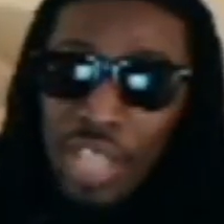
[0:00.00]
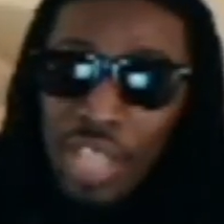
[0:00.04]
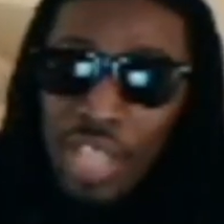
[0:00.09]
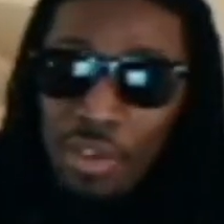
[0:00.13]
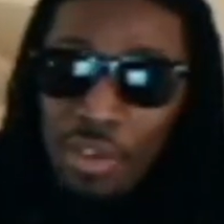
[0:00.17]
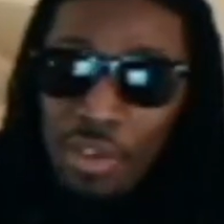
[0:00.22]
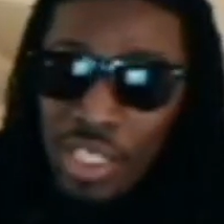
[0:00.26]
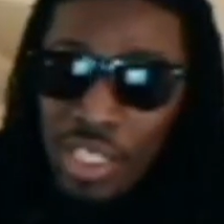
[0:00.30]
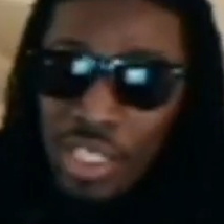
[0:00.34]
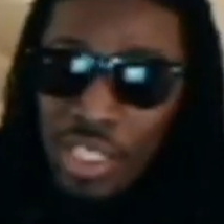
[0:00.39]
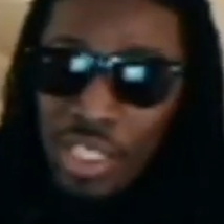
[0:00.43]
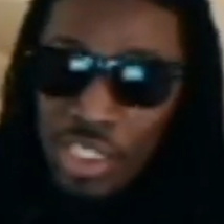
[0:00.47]
I'd
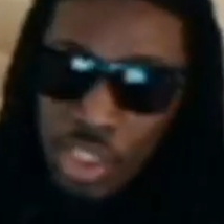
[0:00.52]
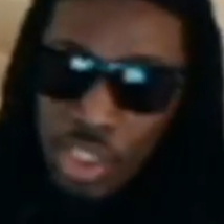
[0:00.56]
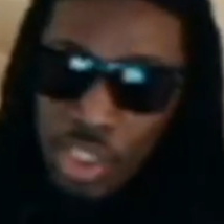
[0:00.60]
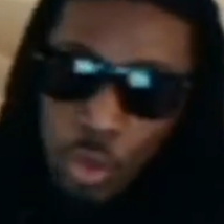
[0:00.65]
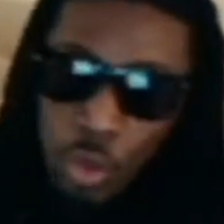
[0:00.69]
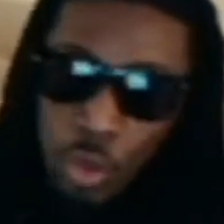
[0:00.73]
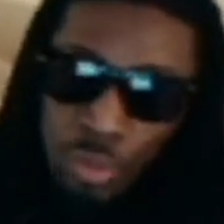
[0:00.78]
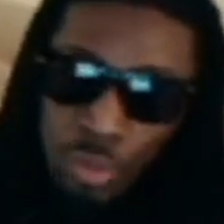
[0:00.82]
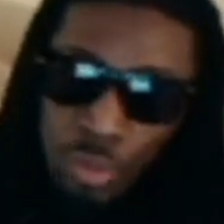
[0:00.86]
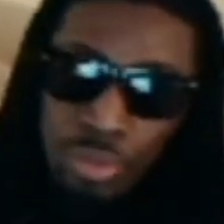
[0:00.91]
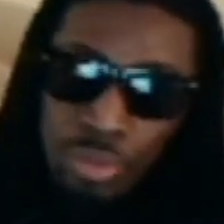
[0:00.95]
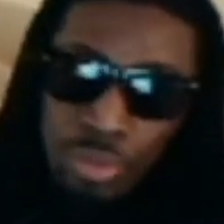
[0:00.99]
rather just go
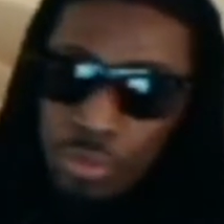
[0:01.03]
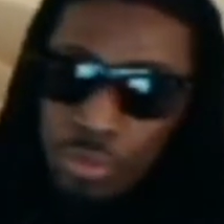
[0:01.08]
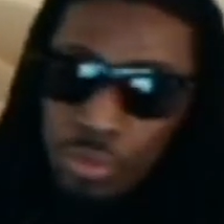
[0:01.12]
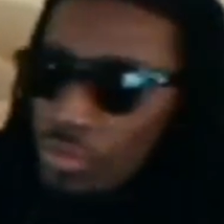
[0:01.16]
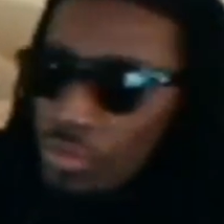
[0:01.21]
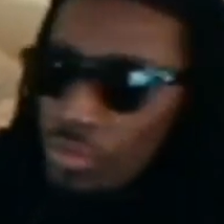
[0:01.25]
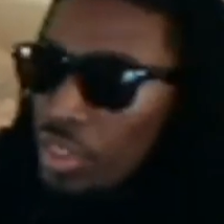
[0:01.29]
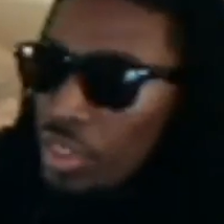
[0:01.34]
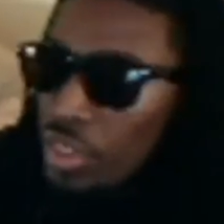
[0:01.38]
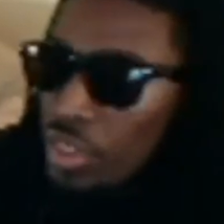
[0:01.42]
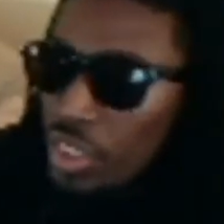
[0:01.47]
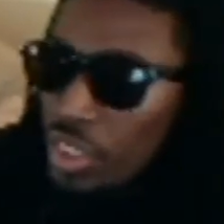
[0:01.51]
in the booth
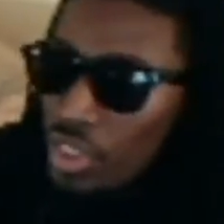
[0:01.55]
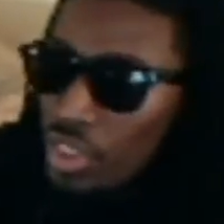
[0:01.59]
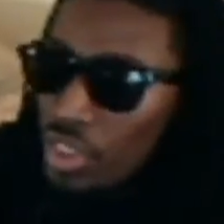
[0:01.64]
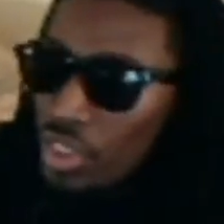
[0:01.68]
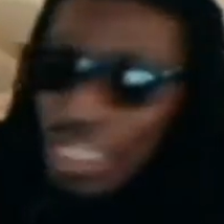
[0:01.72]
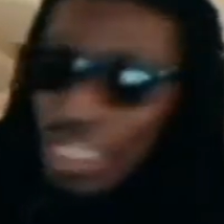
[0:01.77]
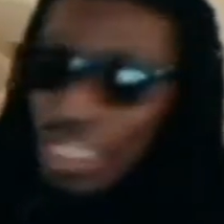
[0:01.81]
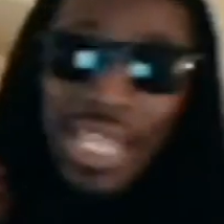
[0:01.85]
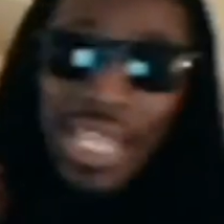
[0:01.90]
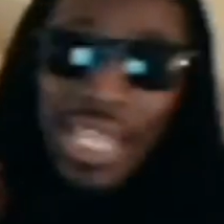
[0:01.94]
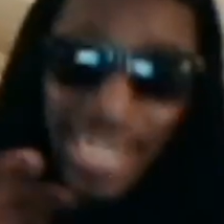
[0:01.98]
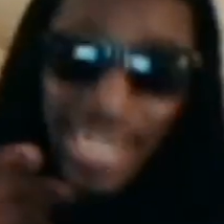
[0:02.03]
and
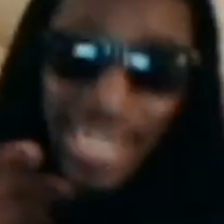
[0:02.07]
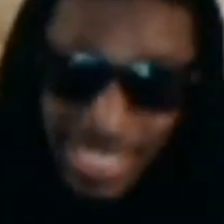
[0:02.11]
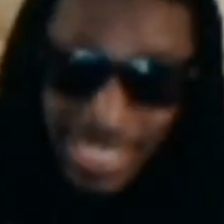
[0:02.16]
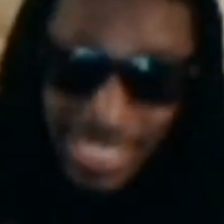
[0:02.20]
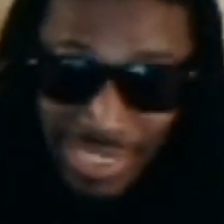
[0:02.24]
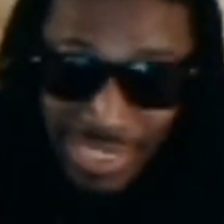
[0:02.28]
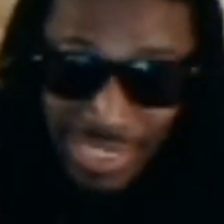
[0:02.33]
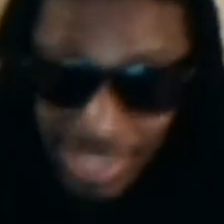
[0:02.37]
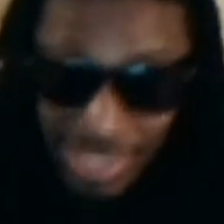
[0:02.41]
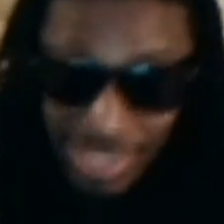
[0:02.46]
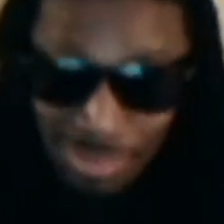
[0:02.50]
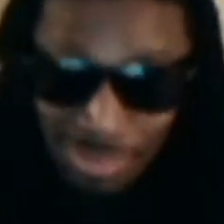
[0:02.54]
just, like
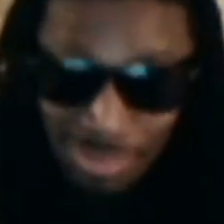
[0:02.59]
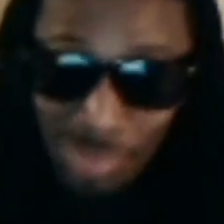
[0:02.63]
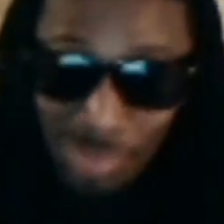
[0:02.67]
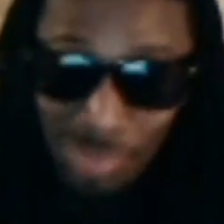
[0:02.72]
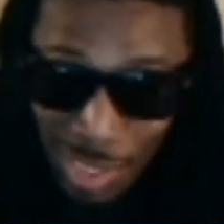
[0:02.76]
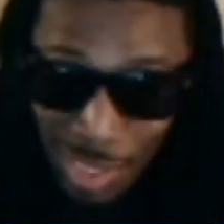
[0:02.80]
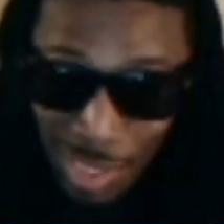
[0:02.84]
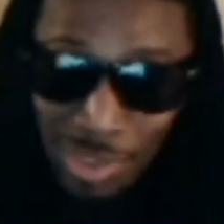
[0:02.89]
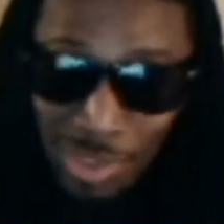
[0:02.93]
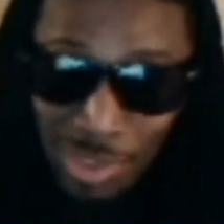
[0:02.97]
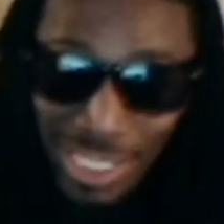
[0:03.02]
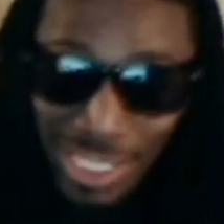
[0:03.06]
I
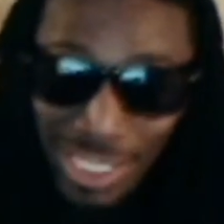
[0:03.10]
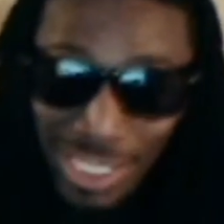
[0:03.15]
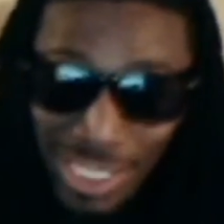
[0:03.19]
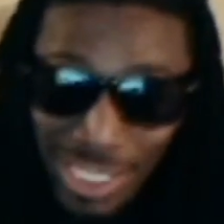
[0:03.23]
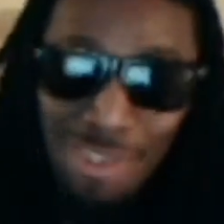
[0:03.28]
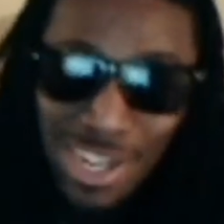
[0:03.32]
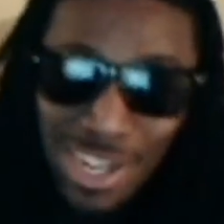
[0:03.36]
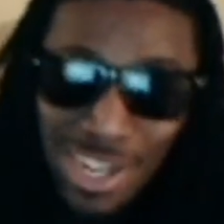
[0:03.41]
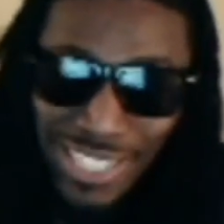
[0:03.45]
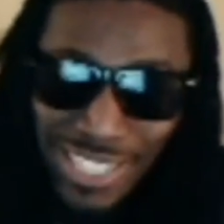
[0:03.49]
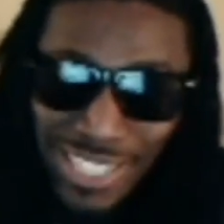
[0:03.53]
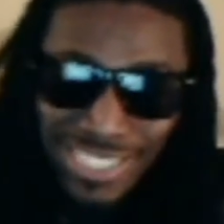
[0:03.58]
did with that
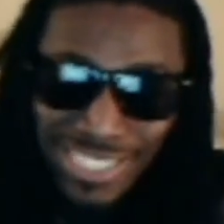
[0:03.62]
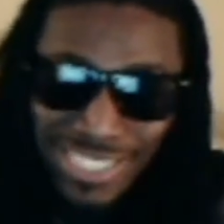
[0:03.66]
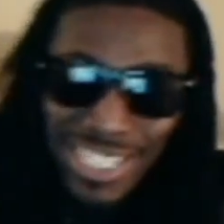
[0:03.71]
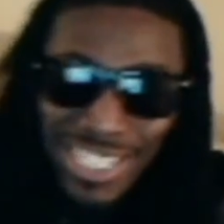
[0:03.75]
record.